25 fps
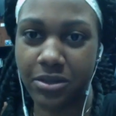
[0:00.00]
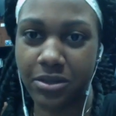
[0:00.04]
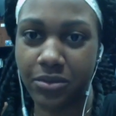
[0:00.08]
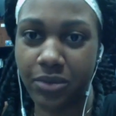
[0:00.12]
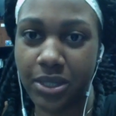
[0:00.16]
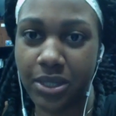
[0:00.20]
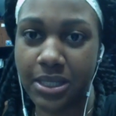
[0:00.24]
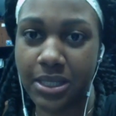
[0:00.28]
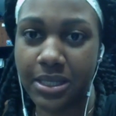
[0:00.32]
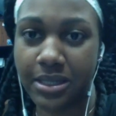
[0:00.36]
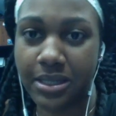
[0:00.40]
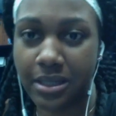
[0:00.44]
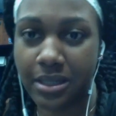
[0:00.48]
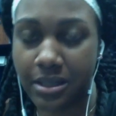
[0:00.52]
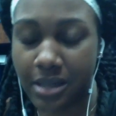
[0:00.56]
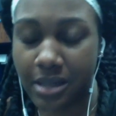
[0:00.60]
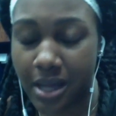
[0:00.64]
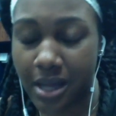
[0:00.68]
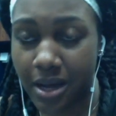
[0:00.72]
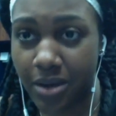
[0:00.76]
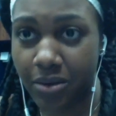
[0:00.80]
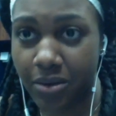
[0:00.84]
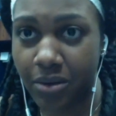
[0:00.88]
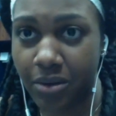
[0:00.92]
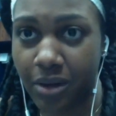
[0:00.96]
reading and
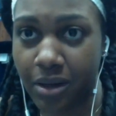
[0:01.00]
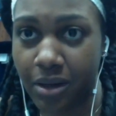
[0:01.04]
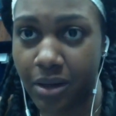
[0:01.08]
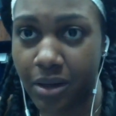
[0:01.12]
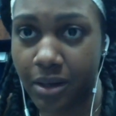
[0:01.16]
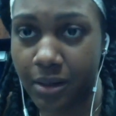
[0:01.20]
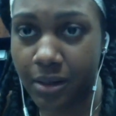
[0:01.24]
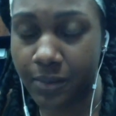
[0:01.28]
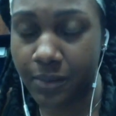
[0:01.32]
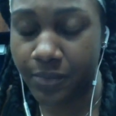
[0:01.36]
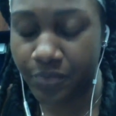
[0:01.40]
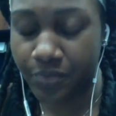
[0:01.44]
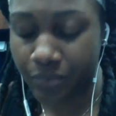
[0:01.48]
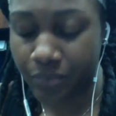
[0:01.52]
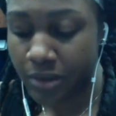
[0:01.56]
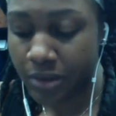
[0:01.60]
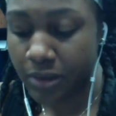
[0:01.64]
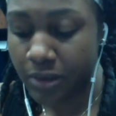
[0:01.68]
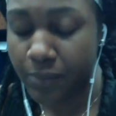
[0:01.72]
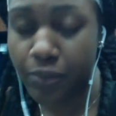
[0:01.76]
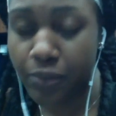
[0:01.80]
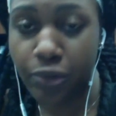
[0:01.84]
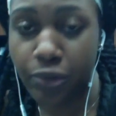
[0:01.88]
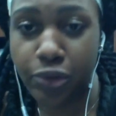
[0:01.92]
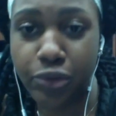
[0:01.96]
how
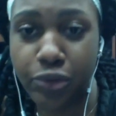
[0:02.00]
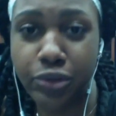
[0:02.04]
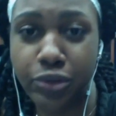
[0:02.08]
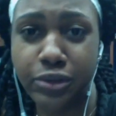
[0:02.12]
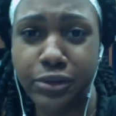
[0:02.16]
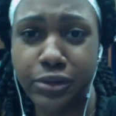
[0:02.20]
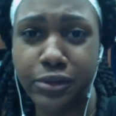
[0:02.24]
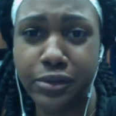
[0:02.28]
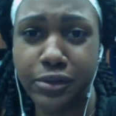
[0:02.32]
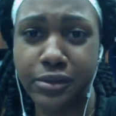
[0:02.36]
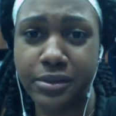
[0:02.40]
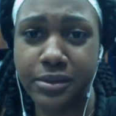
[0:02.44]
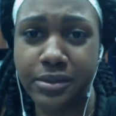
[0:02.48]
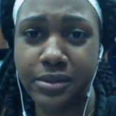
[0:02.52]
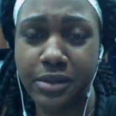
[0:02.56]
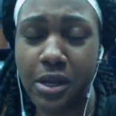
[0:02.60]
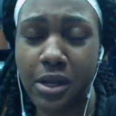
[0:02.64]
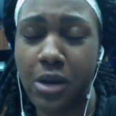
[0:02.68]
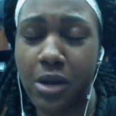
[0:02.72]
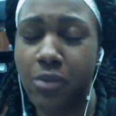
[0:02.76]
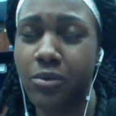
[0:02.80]
the producers